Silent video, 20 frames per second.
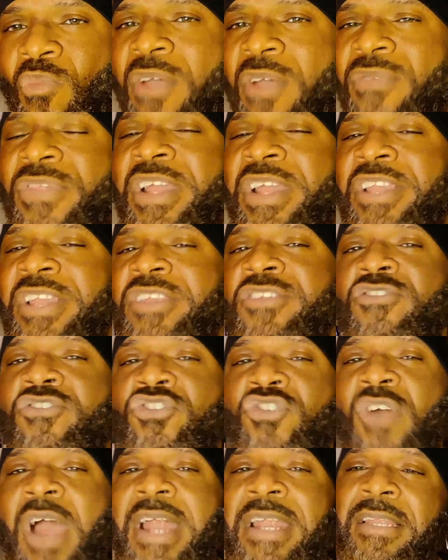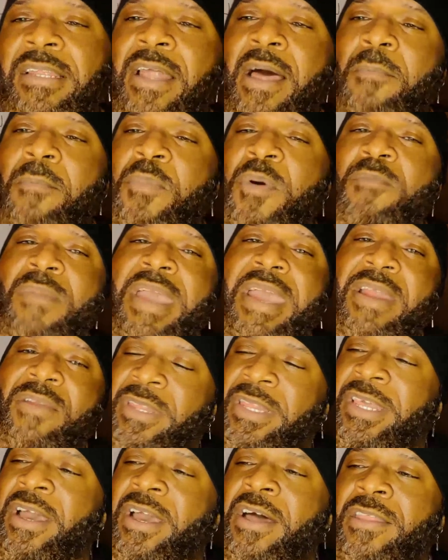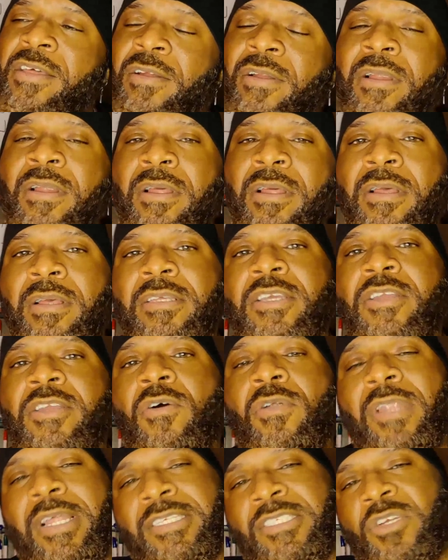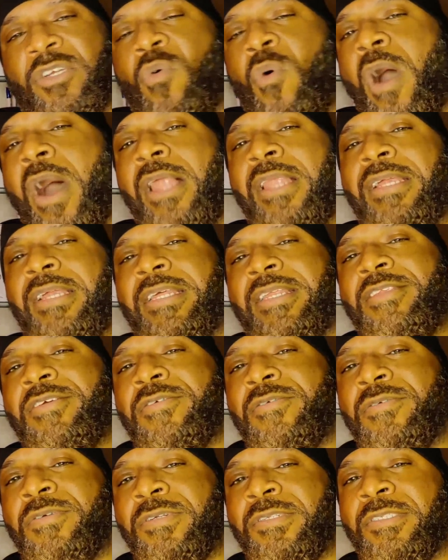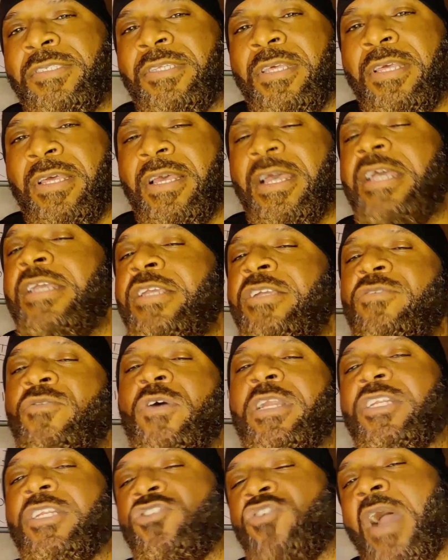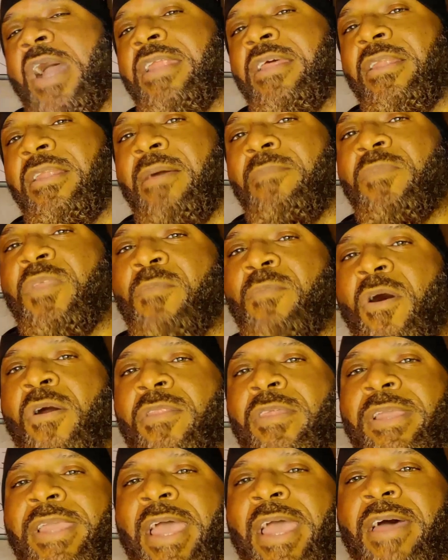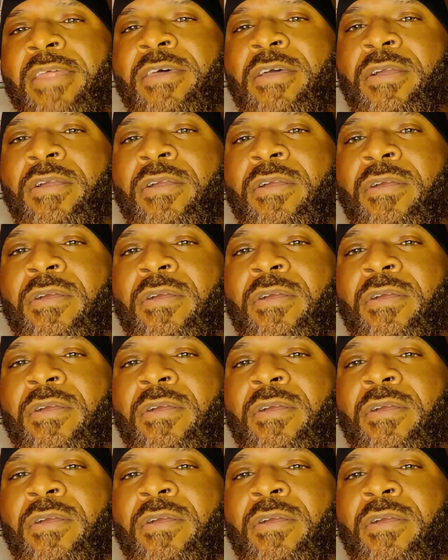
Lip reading: then you try to lump them in with the other, lesser quality dudes, and you want to try to lump them all together.